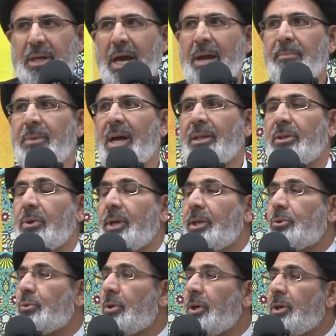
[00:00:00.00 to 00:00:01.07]
I'm not going
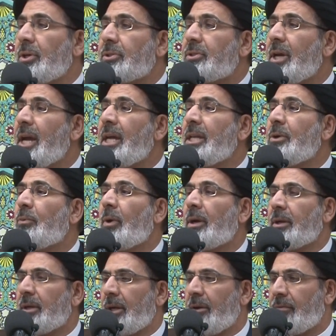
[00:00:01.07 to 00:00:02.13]
to hurt
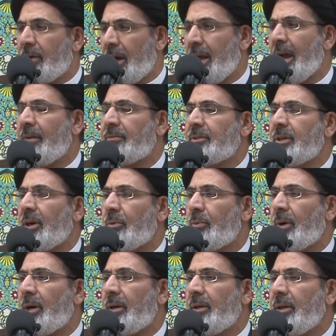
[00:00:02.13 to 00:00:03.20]
anyone if I have
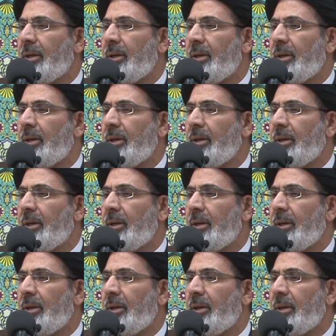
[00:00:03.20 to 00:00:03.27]
taqwa.